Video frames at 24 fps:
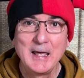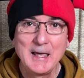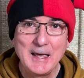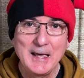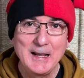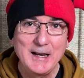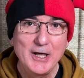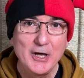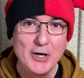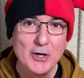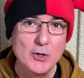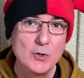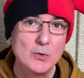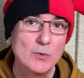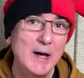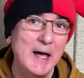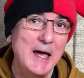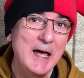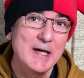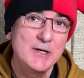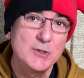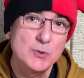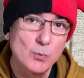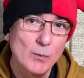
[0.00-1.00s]
Hello
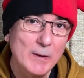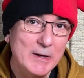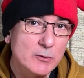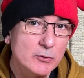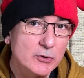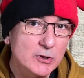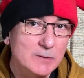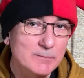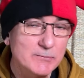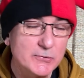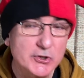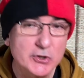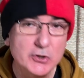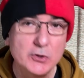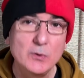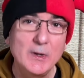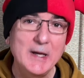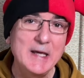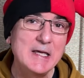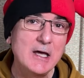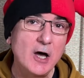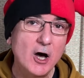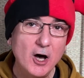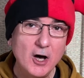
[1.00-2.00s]
and welcome
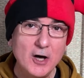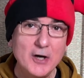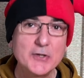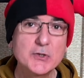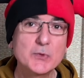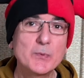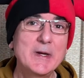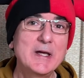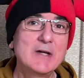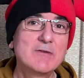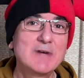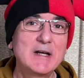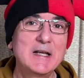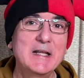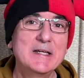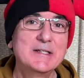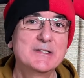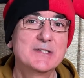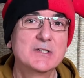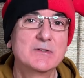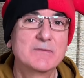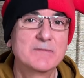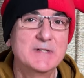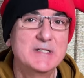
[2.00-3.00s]
to a hardware
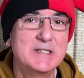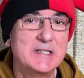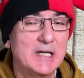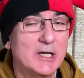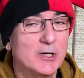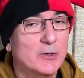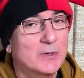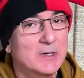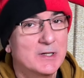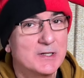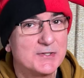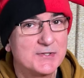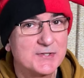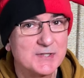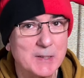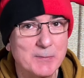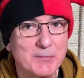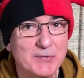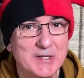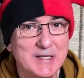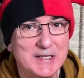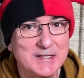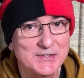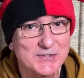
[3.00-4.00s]
related video,
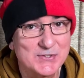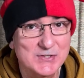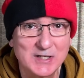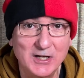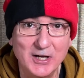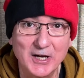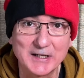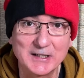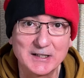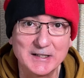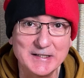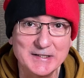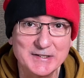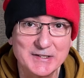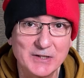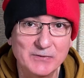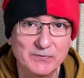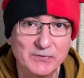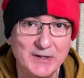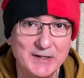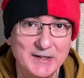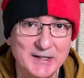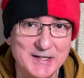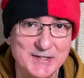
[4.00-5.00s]
something slightly
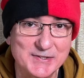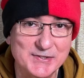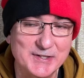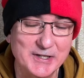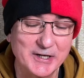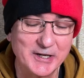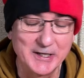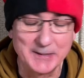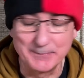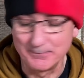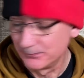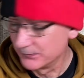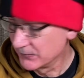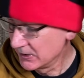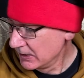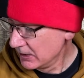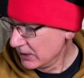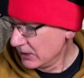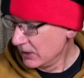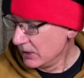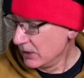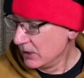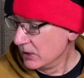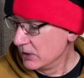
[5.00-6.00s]
different this time.
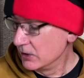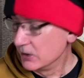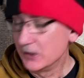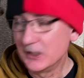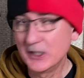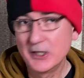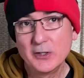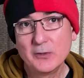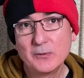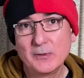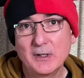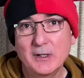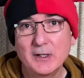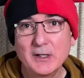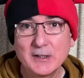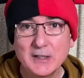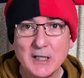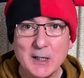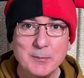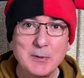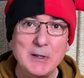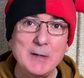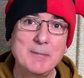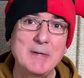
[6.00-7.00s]
You know, a
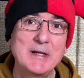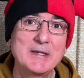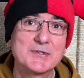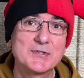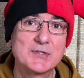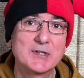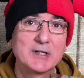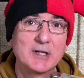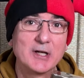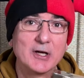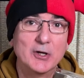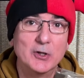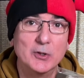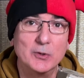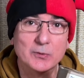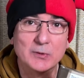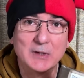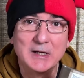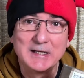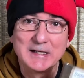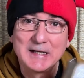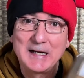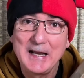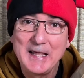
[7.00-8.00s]
couple of months ago,
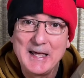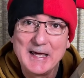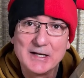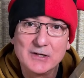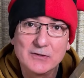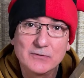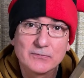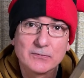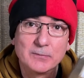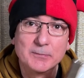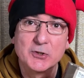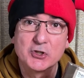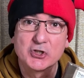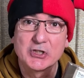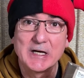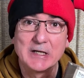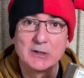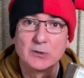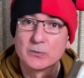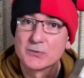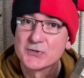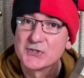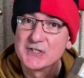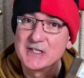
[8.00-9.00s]
Glen from the
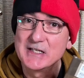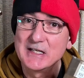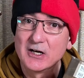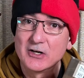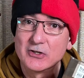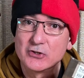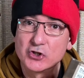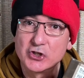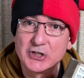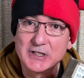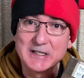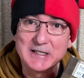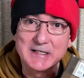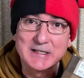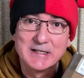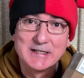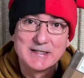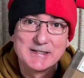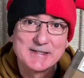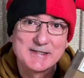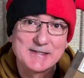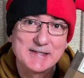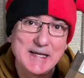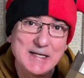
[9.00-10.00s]
channel CRG
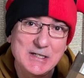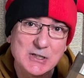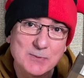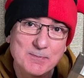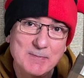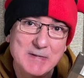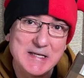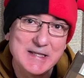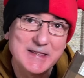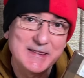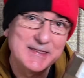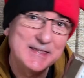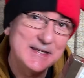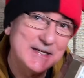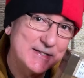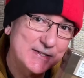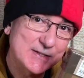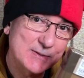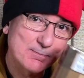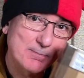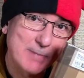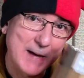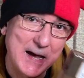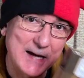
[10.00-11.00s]
sent me
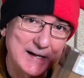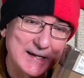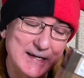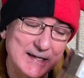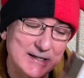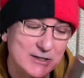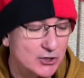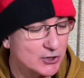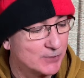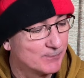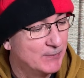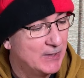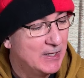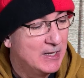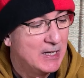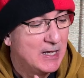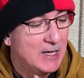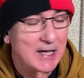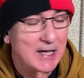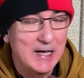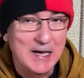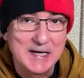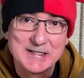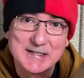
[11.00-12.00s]
this package
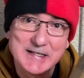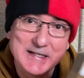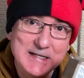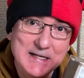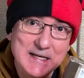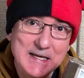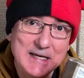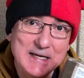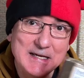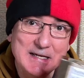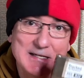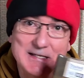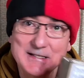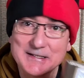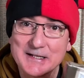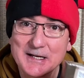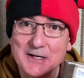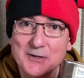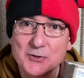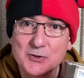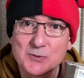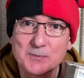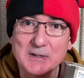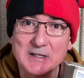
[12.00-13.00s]
and in here he
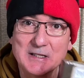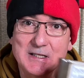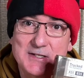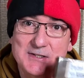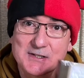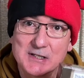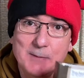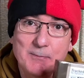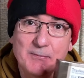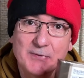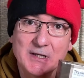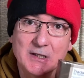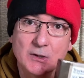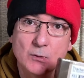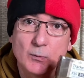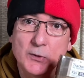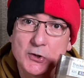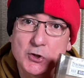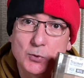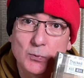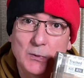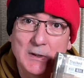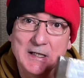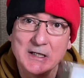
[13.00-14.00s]
tells me there's something
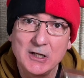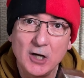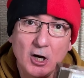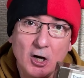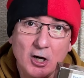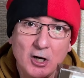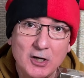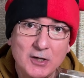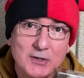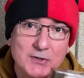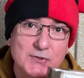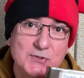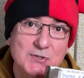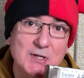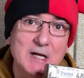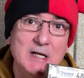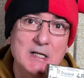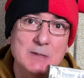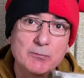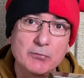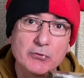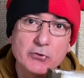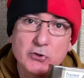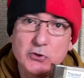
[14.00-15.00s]
which will enhance
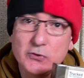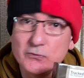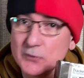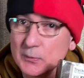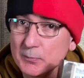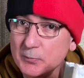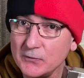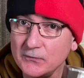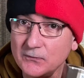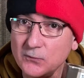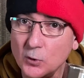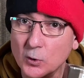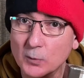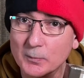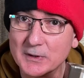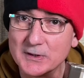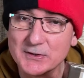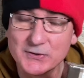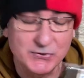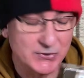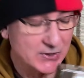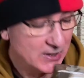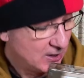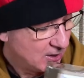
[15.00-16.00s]
and improve the
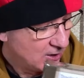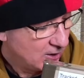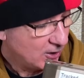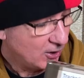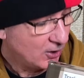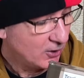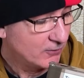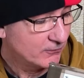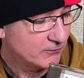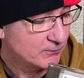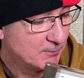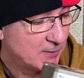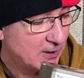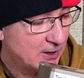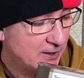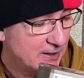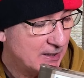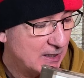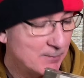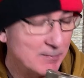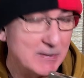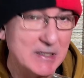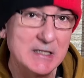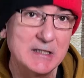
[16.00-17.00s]
performance of my
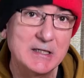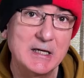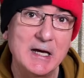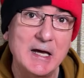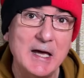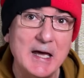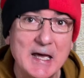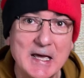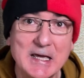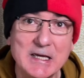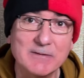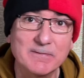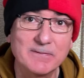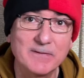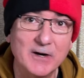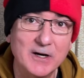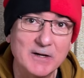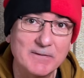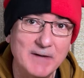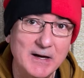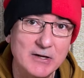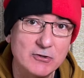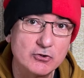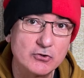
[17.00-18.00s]
Amiga
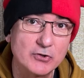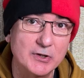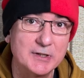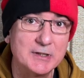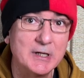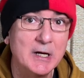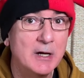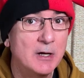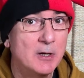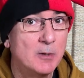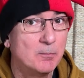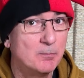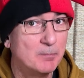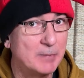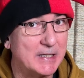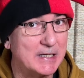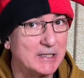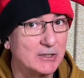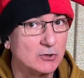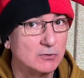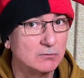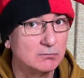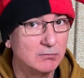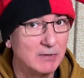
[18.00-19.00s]
A500,
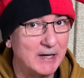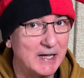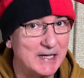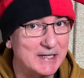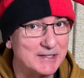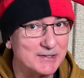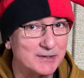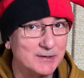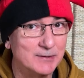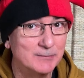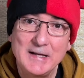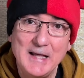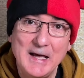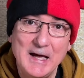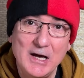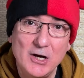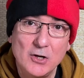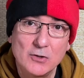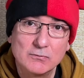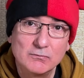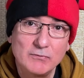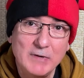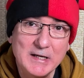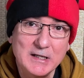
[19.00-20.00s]
Big Red.
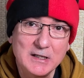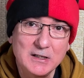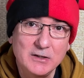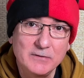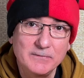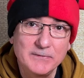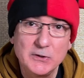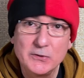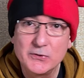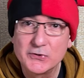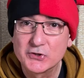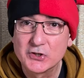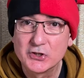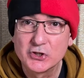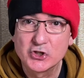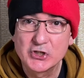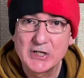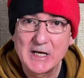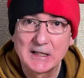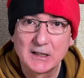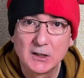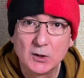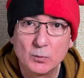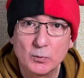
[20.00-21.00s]
Now, regular viewers to the
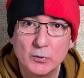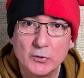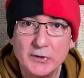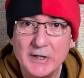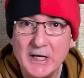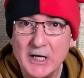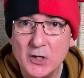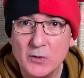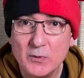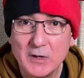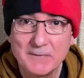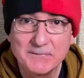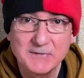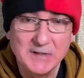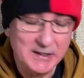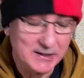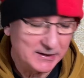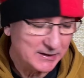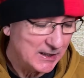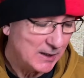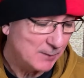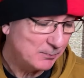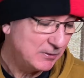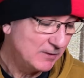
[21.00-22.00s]
channel will know I've done
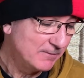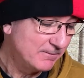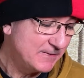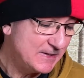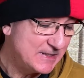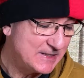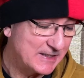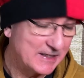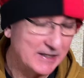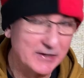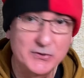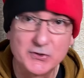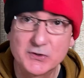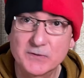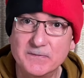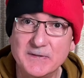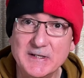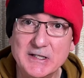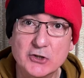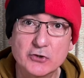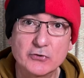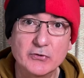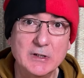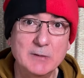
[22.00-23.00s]
a couple of videos
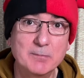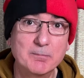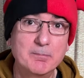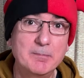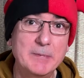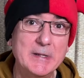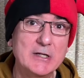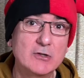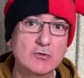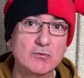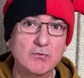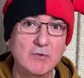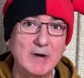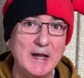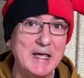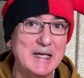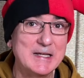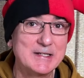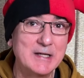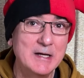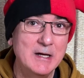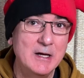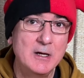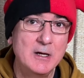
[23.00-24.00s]
featuring Big Red,
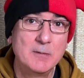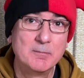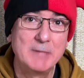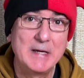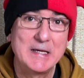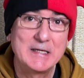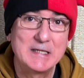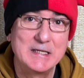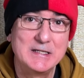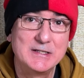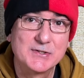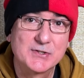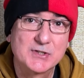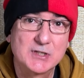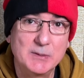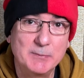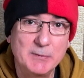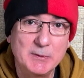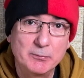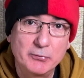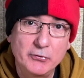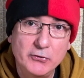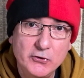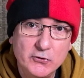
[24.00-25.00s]
making some
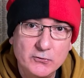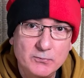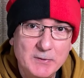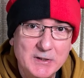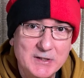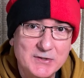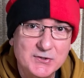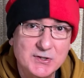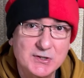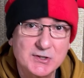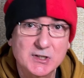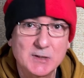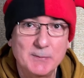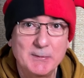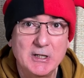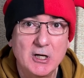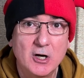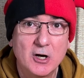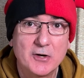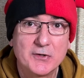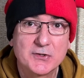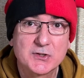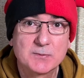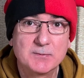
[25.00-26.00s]
improvements and some
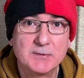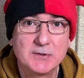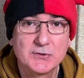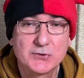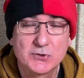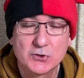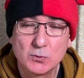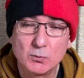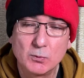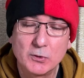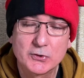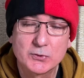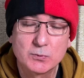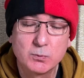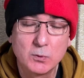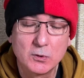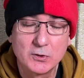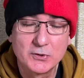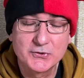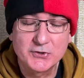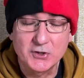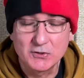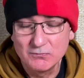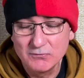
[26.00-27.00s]
enhancements to what
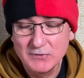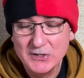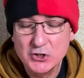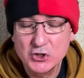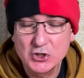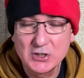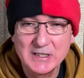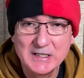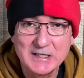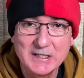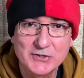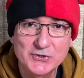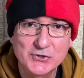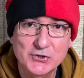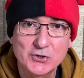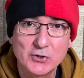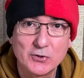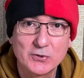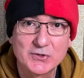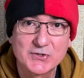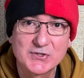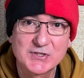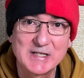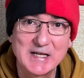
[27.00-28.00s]
was originally a
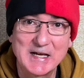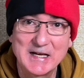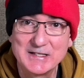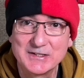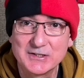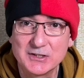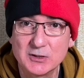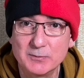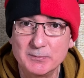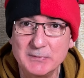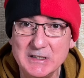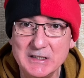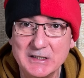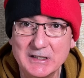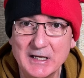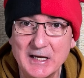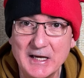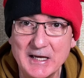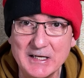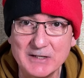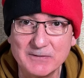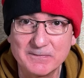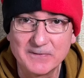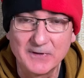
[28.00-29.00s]
stock standard Amiga
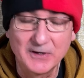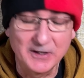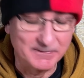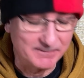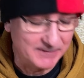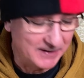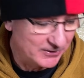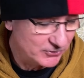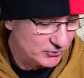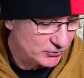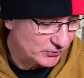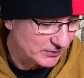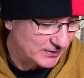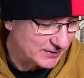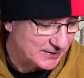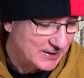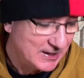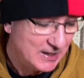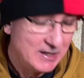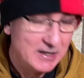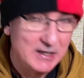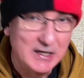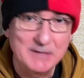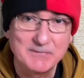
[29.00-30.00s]
A500.
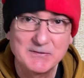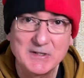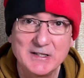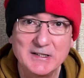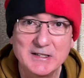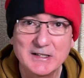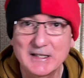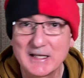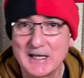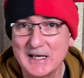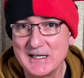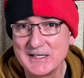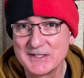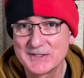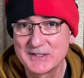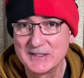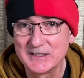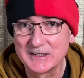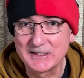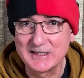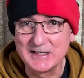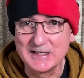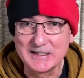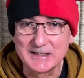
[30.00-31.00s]
I've done the case
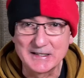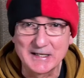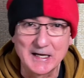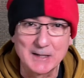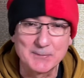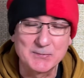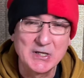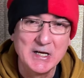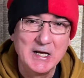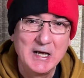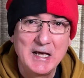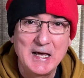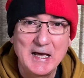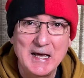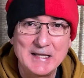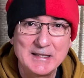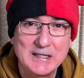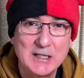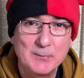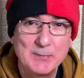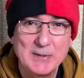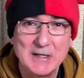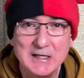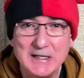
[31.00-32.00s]
and the keycaps,
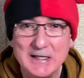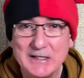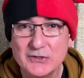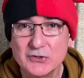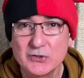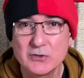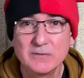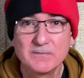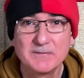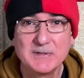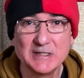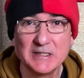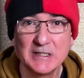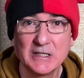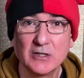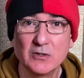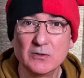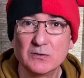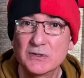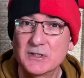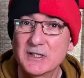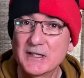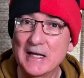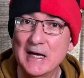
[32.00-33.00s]
and there'll be a link to a
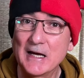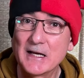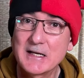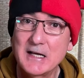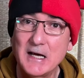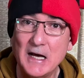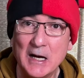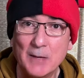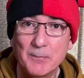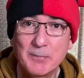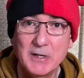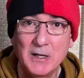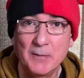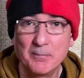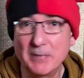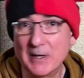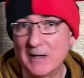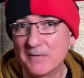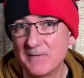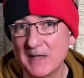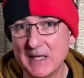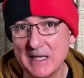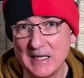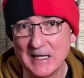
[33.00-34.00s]
video to that up
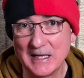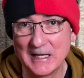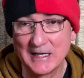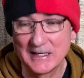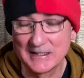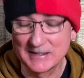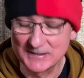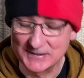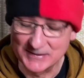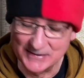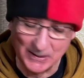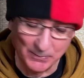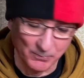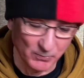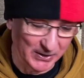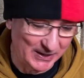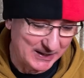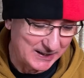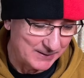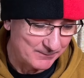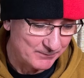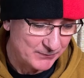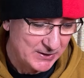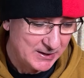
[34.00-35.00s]
above here
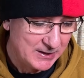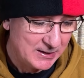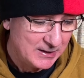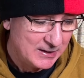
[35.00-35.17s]
somewhere.